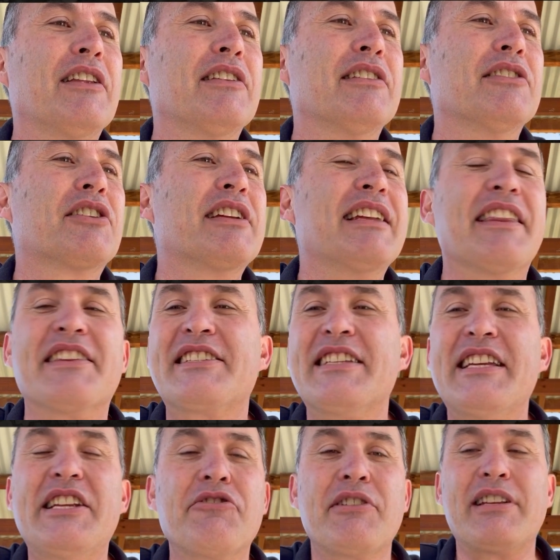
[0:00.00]
looking at the
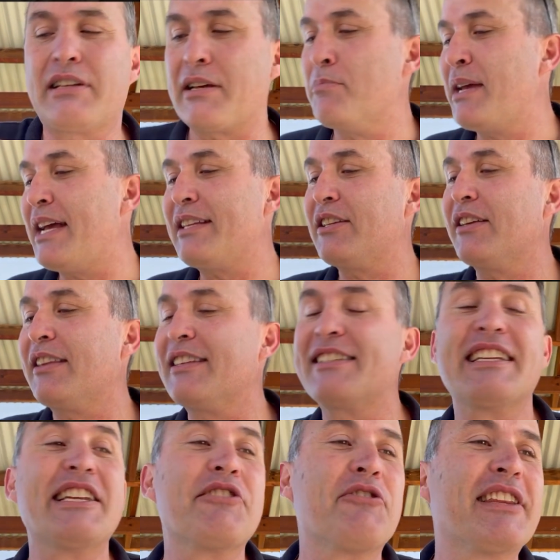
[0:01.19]
scenery compared to the
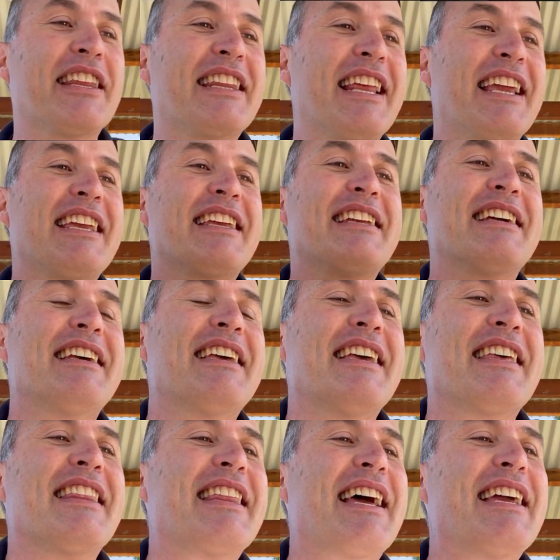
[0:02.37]
scenery that
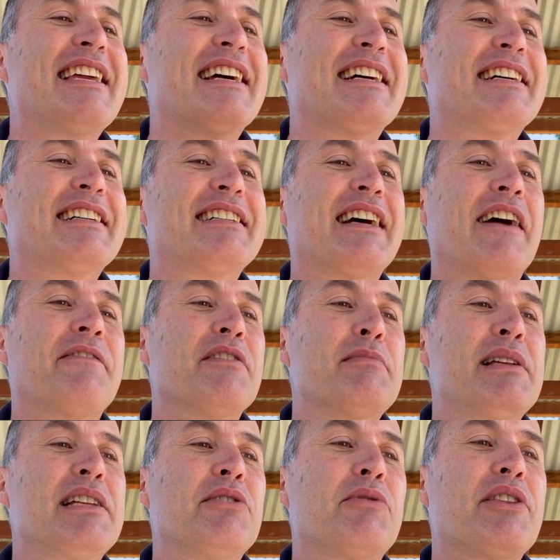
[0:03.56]
they are
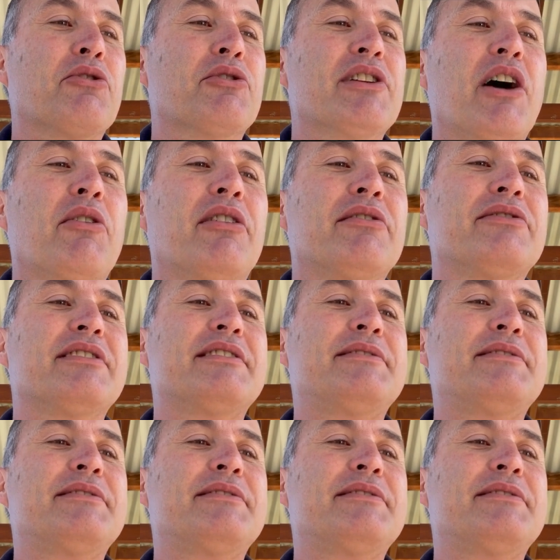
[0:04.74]
familiar with or know of.